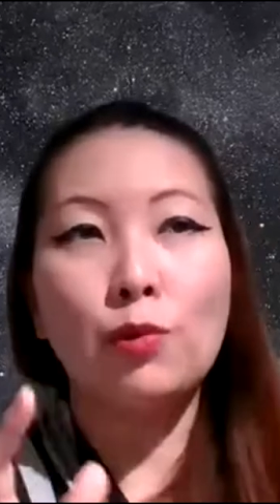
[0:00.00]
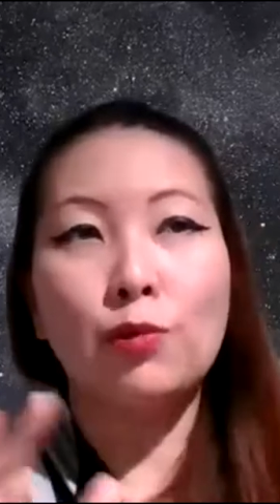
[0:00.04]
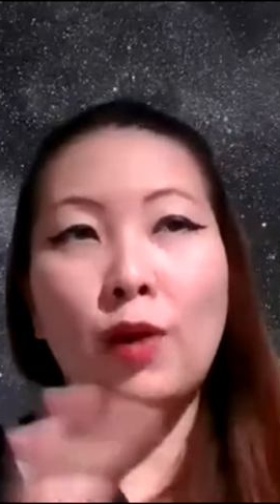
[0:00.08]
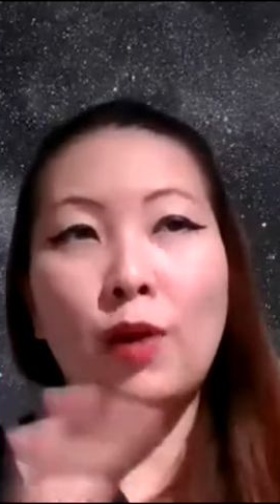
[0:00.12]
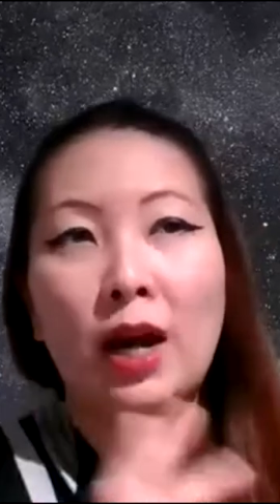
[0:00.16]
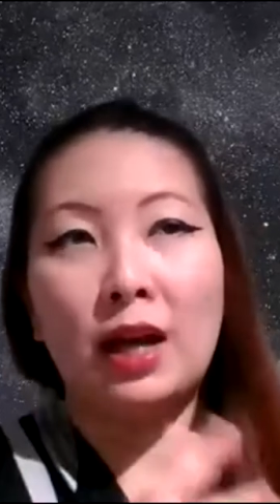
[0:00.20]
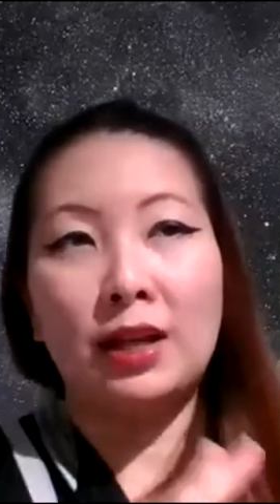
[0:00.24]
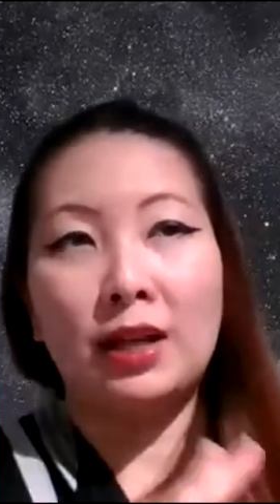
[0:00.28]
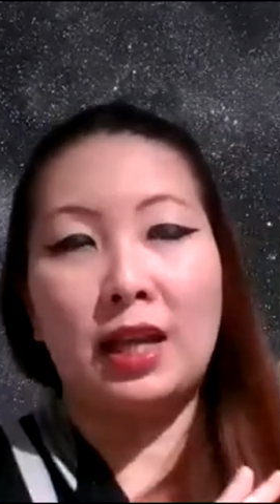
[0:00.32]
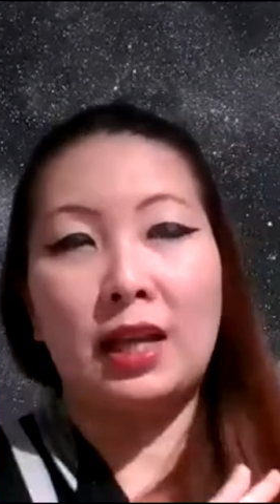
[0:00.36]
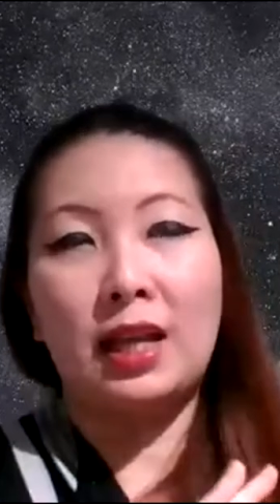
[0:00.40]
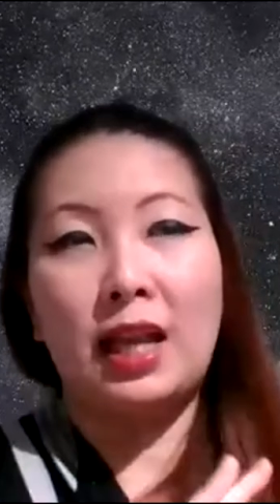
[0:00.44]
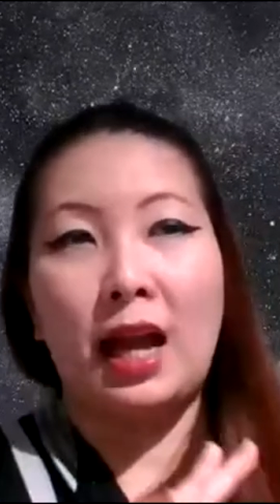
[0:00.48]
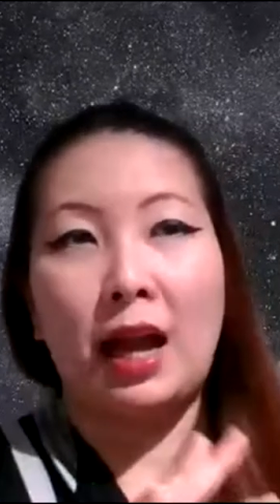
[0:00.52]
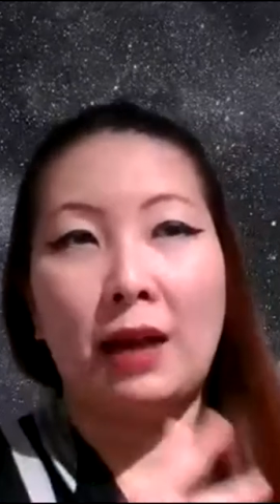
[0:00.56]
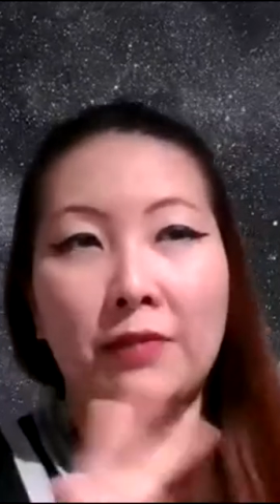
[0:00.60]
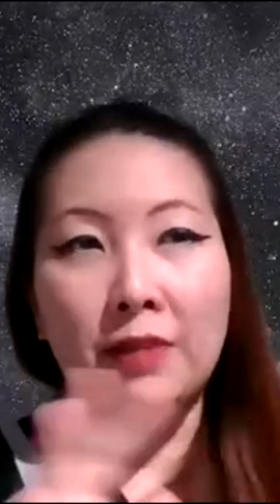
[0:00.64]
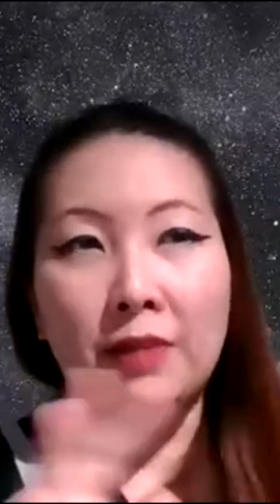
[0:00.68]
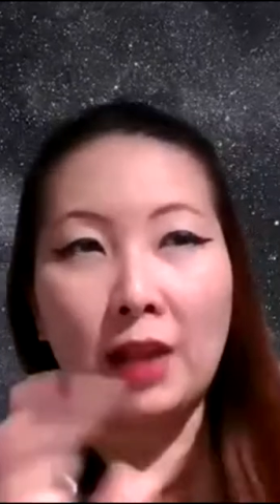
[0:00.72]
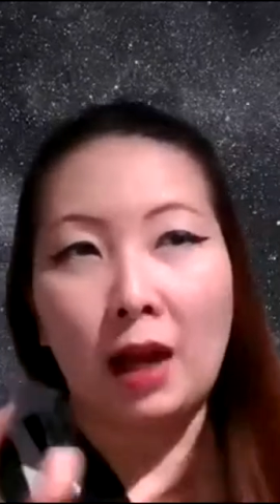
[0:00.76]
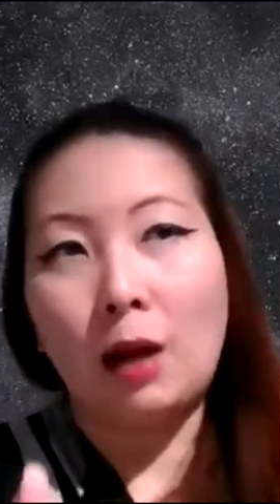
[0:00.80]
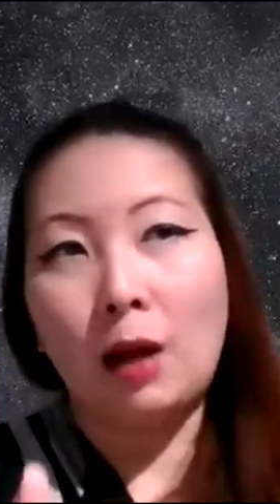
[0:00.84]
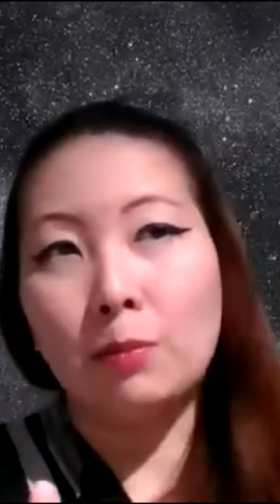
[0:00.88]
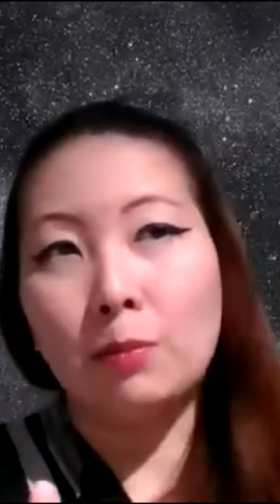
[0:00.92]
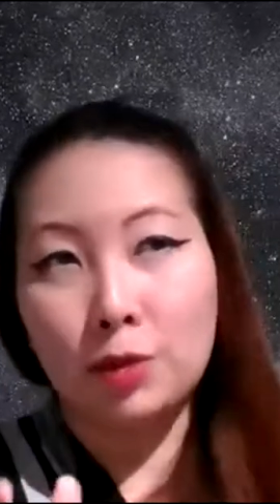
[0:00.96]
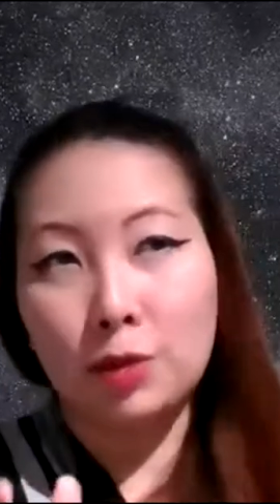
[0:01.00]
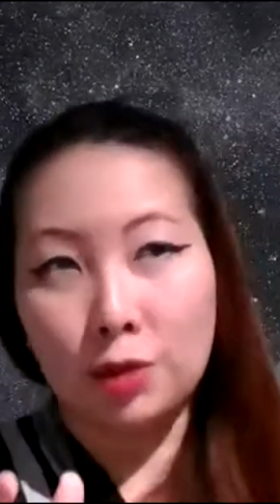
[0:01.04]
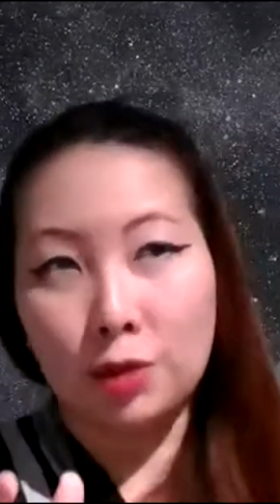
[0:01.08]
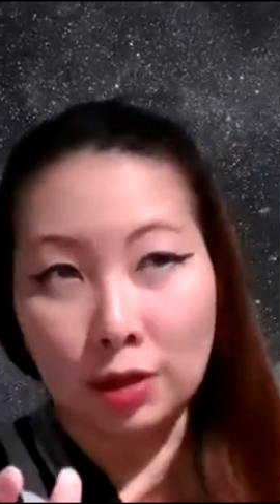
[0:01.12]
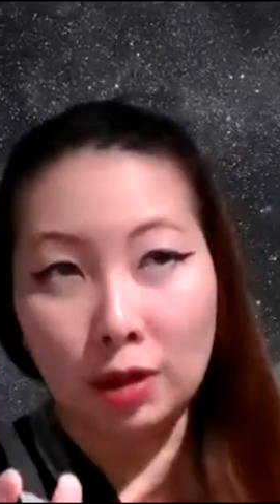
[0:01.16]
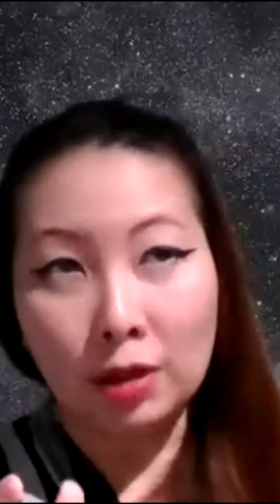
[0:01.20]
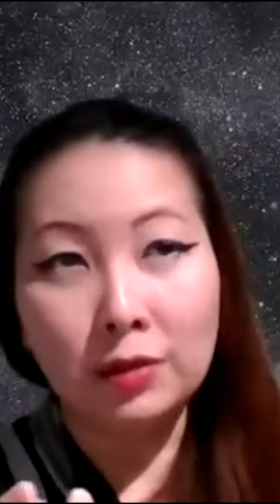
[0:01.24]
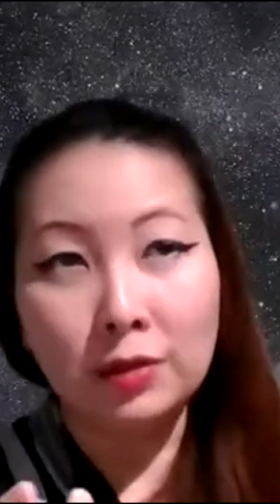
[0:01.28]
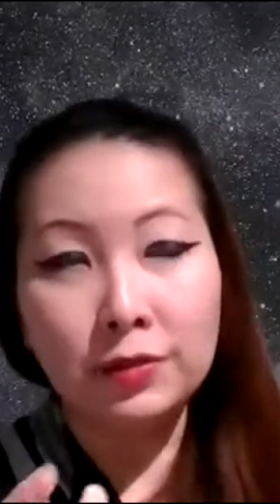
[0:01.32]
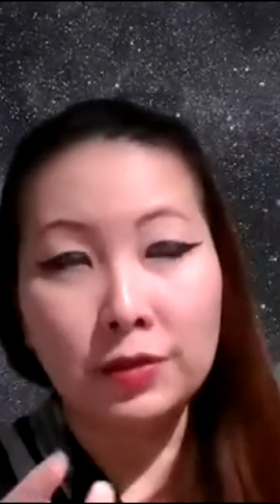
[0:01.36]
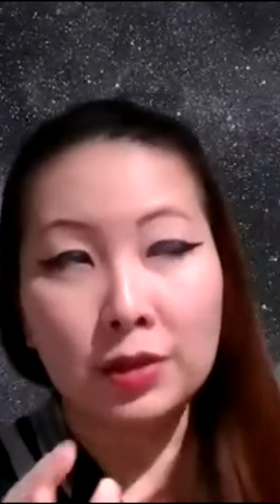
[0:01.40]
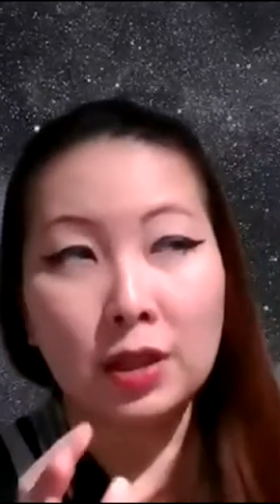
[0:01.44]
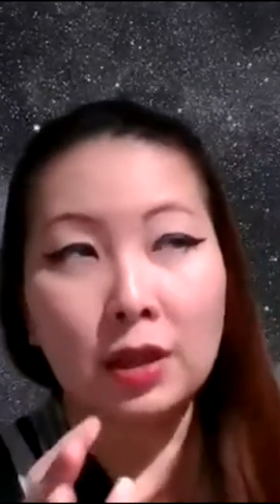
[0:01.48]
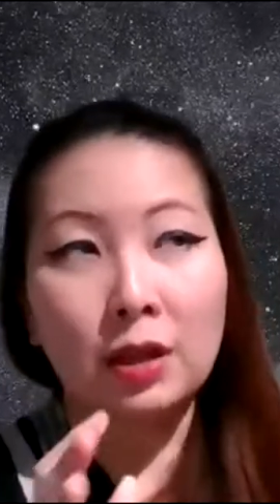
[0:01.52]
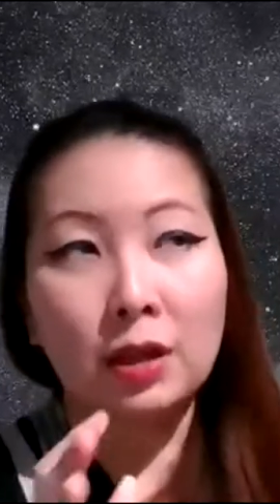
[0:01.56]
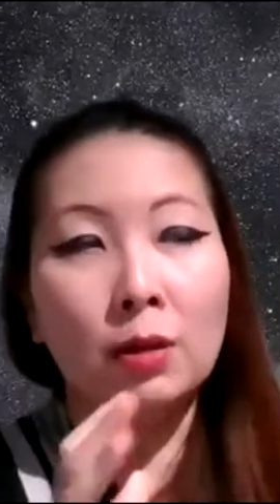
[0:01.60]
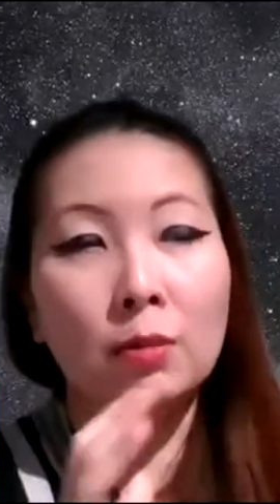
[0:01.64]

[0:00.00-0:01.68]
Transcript: far that I've like observed.